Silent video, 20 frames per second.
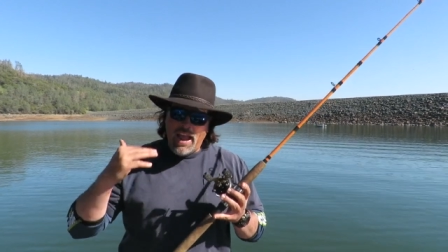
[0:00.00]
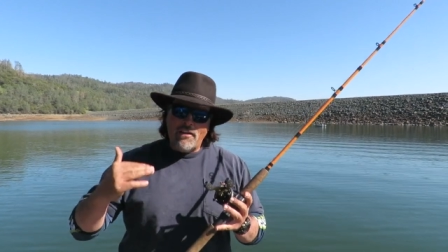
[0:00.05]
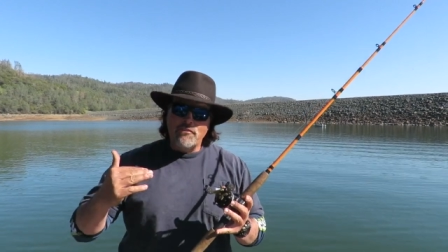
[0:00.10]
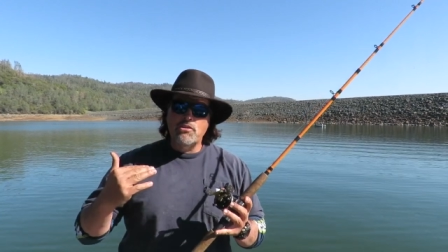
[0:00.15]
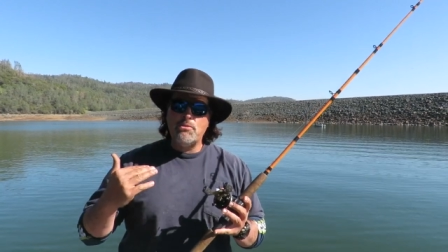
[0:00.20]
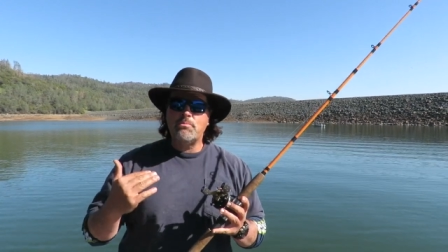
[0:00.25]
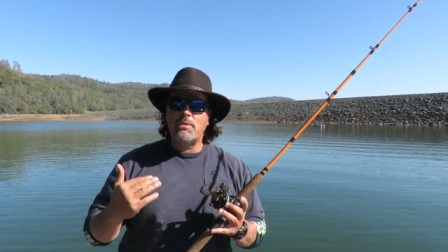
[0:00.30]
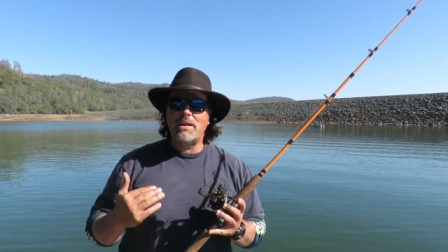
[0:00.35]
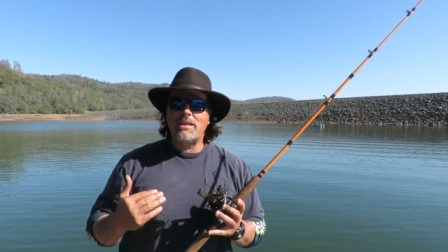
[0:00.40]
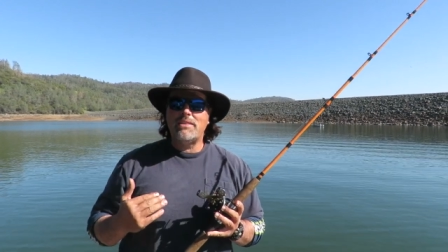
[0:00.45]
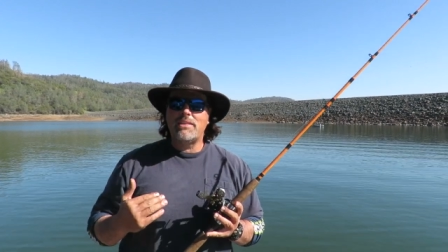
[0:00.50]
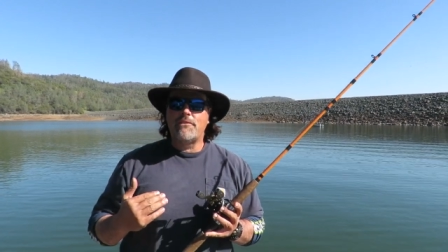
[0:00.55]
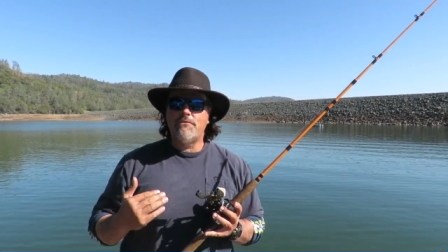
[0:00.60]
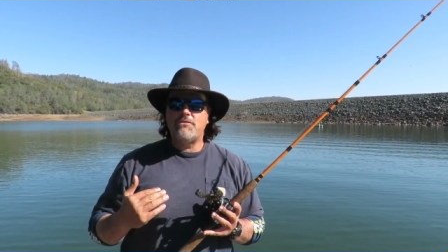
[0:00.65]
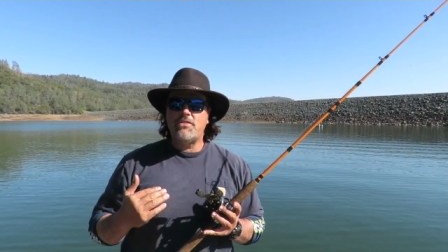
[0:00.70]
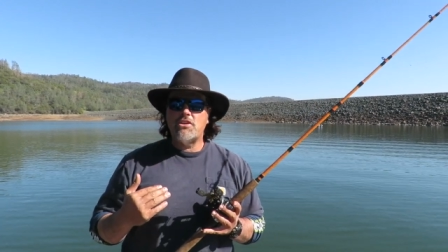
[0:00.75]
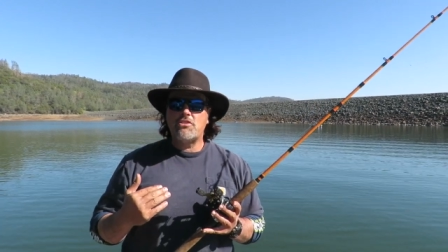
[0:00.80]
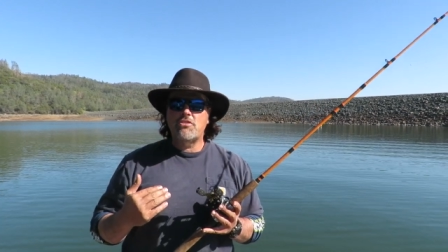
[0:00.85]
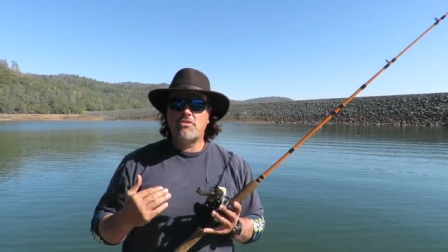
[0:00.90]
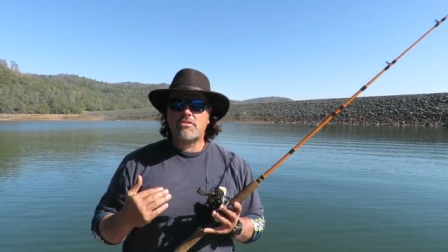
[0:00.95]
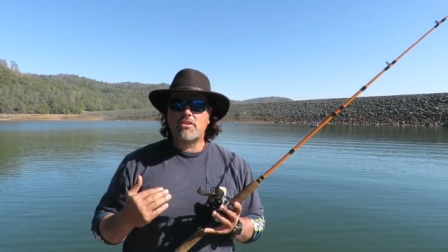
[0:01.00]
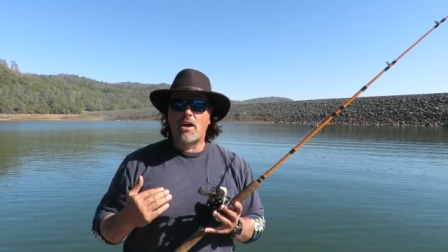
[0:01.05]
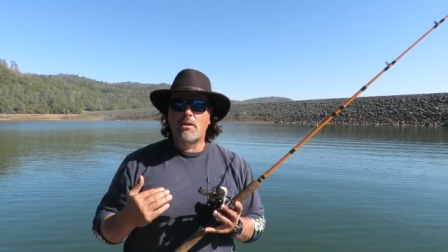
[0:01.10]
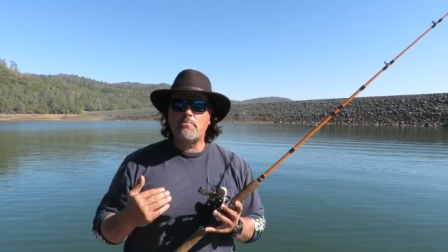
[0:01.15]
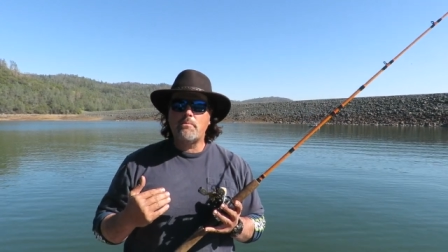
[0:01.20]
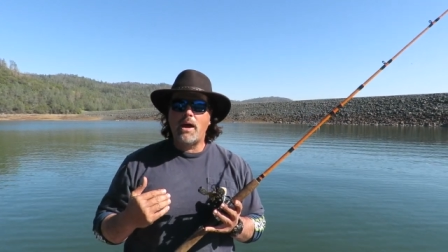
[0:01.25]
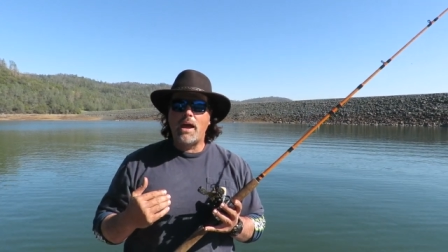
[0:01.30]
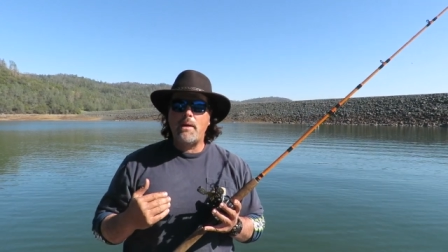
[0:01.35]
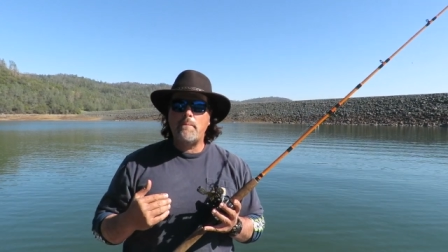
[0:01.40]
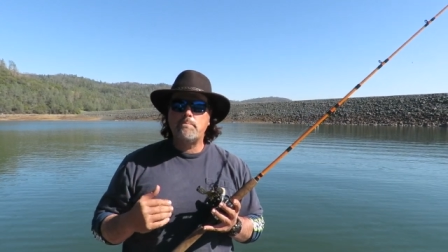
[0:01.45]
everybody that fishes
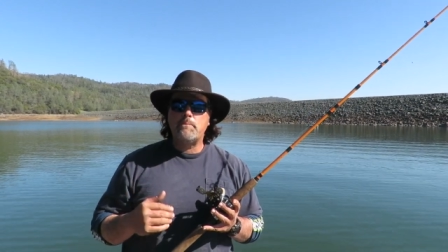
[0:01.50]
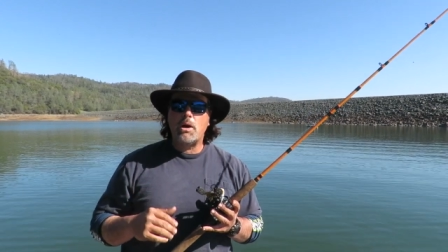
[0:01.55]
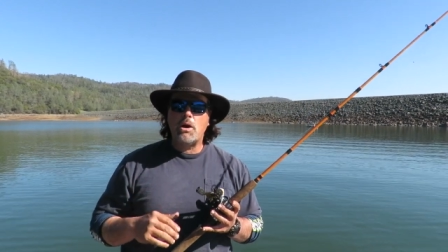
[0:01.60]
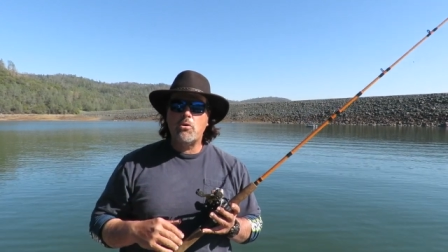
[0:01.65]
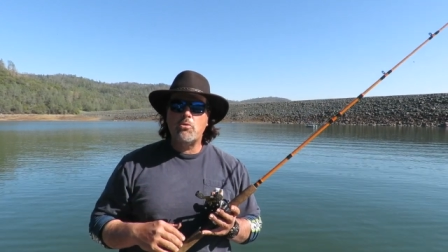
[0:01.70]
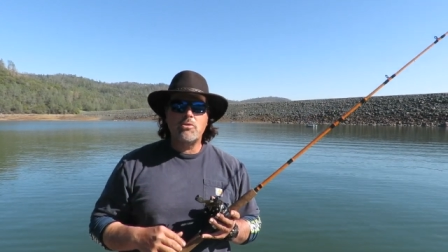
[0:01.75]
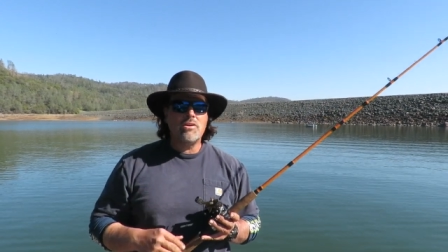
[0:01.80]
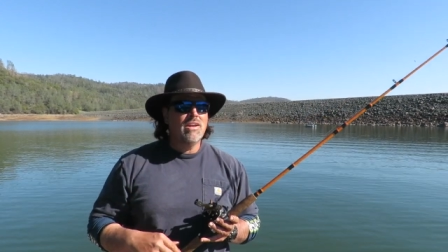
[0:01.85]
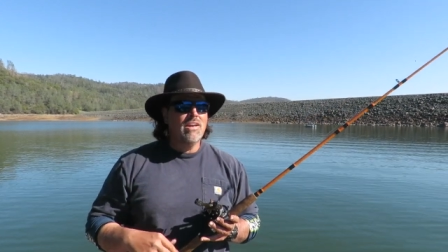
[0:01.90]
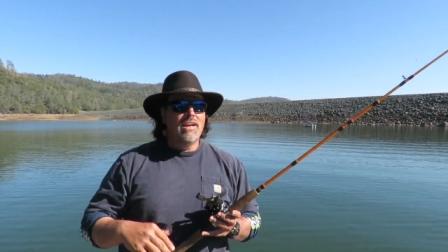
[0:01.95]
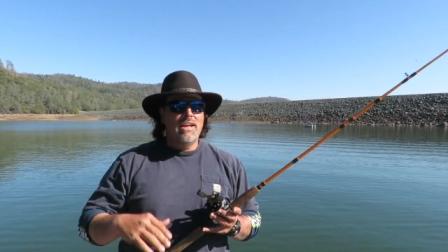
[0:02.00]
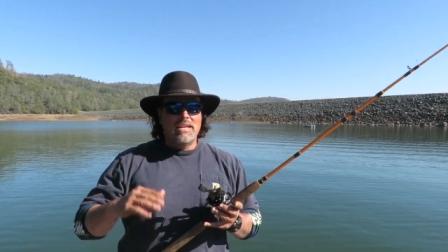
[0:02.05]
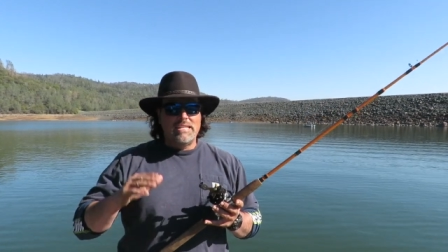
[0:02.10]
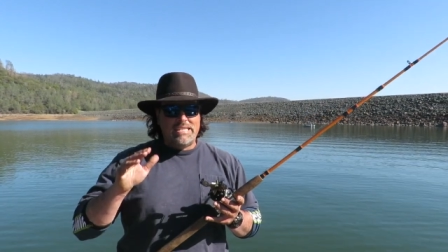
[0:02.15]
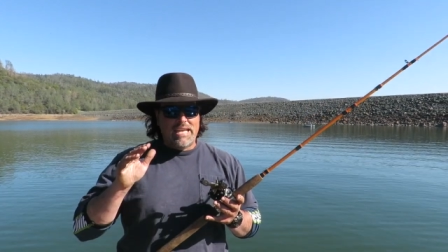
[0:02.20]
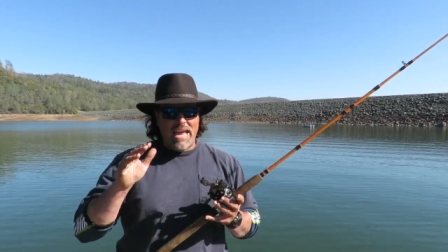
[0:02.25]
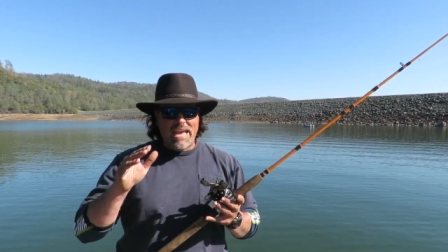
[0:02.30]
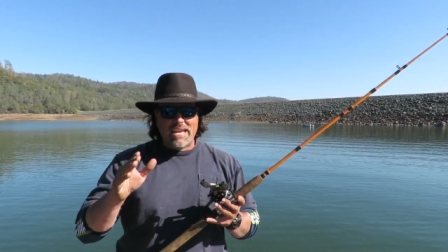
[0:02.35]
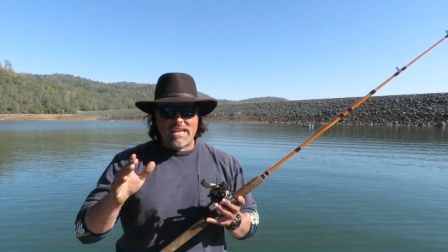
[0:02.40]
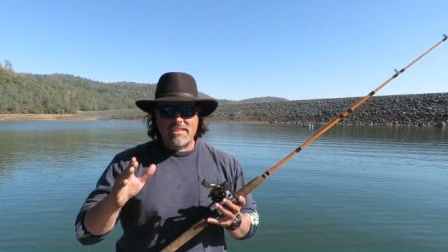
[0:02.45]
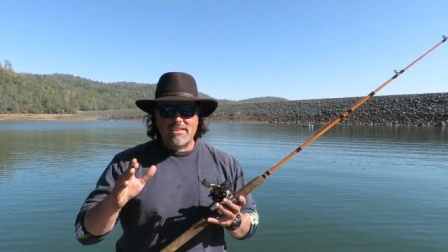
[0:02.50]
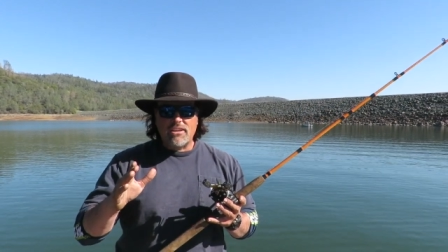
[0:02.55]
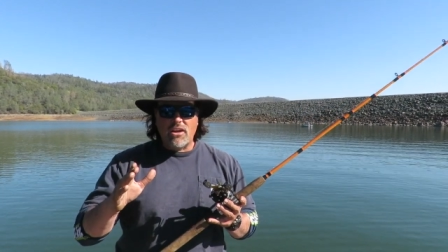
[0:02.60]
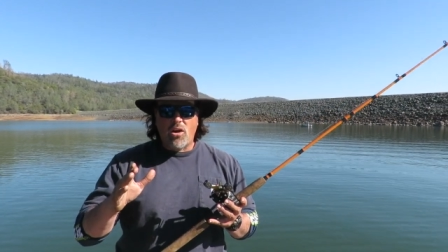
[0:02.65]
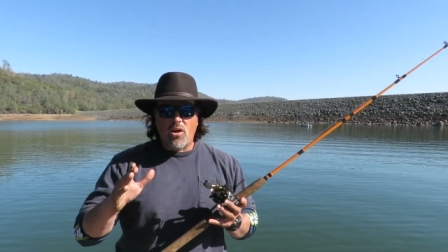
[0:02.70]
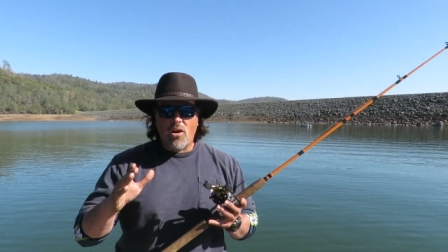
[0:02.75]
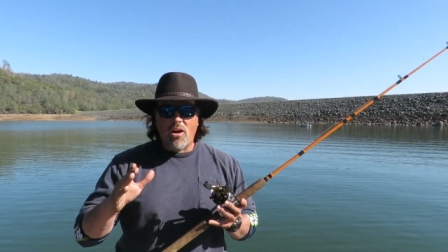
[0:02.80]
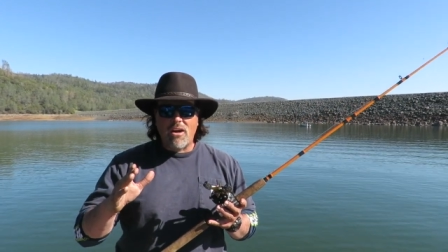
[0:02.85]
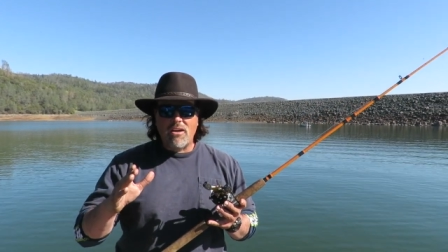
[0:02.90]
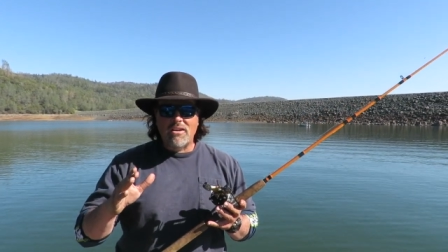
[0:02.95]
on my boat. Take it to
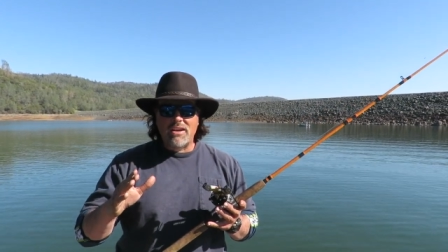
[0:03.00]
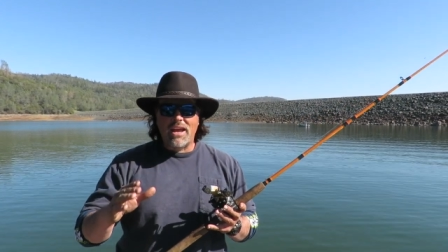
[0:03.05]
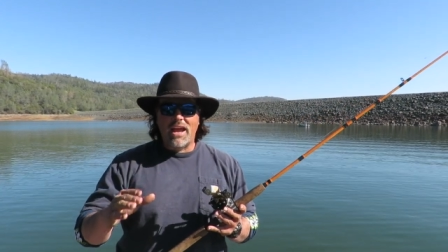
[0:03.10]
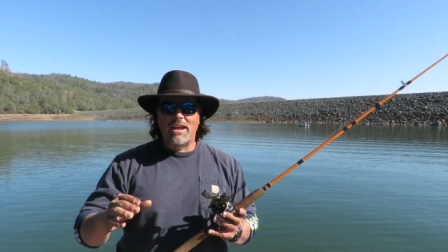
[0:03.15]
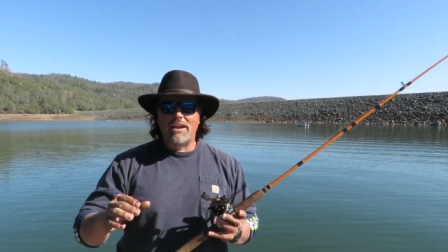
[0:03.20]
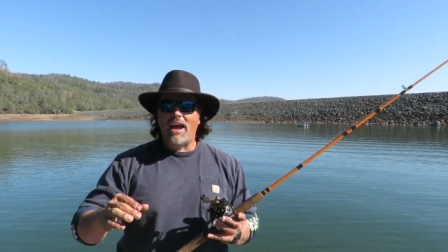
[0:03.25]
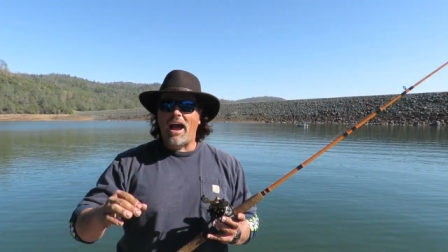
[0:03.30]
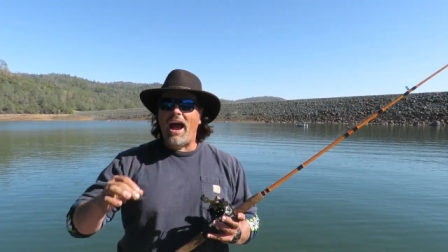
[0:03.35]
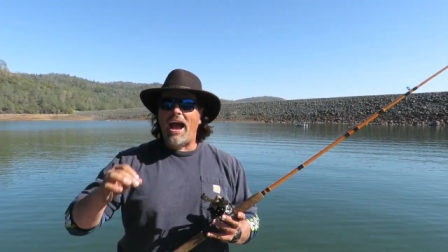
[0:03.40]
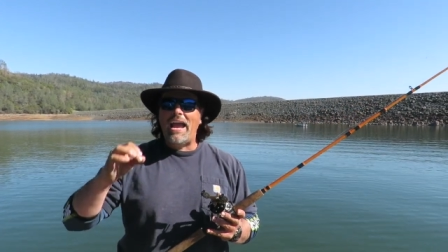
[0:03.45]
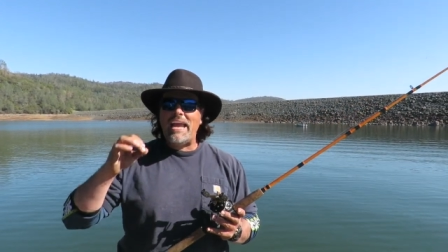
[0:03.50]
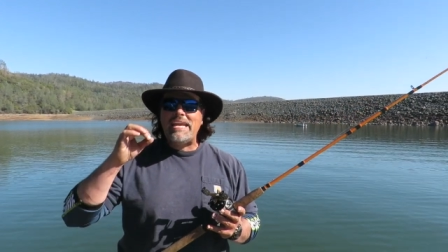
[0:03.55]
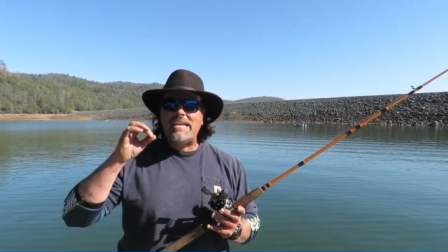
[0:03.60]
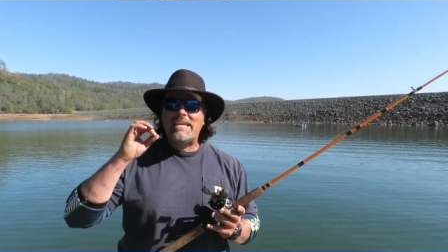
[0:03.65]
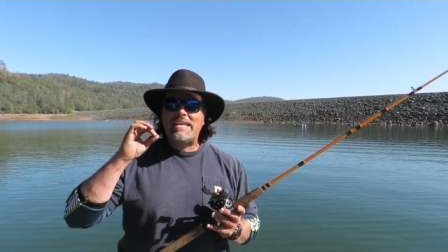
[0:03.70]
heart, and I